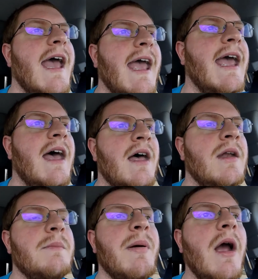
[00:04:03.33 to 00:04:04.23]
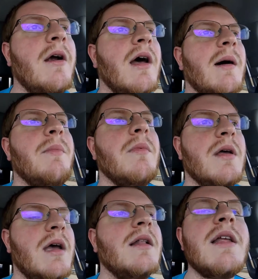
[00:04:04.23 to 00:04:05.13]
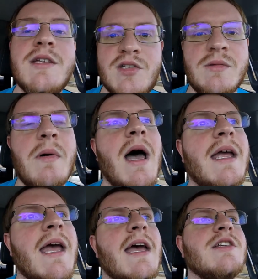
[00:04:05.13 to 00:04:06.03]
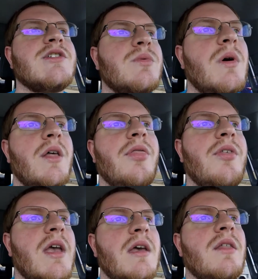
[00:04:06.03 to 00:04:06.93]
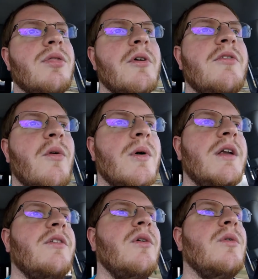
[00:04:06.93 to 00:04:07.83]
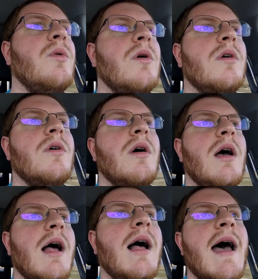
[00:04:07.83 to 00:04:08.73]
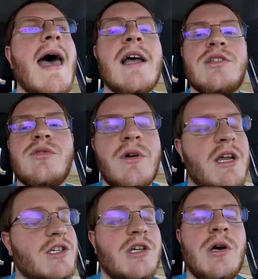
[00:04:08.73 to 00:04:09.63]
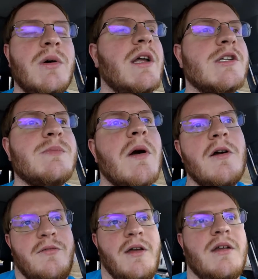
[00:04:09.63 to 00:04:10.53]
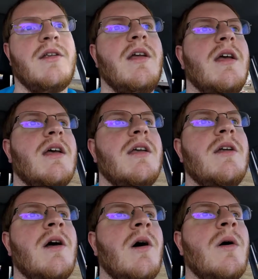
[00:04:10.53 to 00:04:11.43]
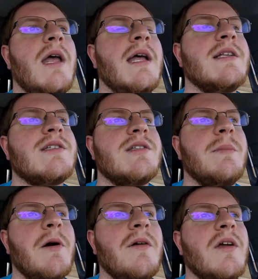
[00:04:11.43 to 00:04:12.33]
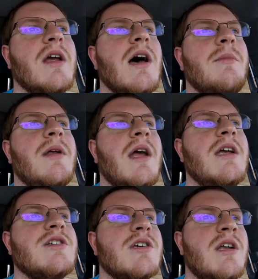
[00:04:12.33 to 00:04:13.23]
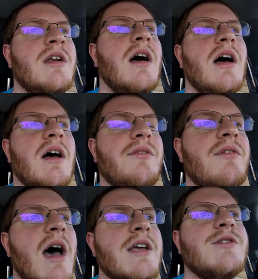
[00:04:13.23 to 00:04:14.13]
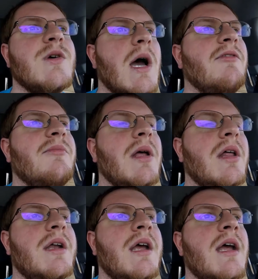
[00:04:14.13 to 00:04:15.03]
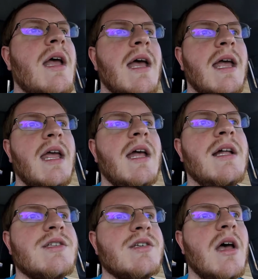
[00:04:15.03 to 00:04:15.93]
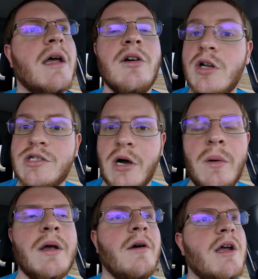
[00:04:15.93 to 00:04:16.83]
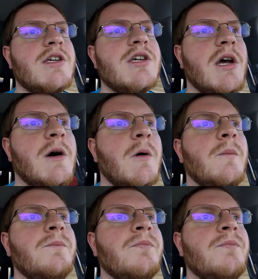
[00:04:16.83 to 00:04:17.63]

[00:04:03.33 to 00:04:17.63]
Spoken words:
and paired up, at least in my case, with the 342 axle ratio, it's perfect. You know, it's the perfect combination of nice drivability, it's a good towing ratio,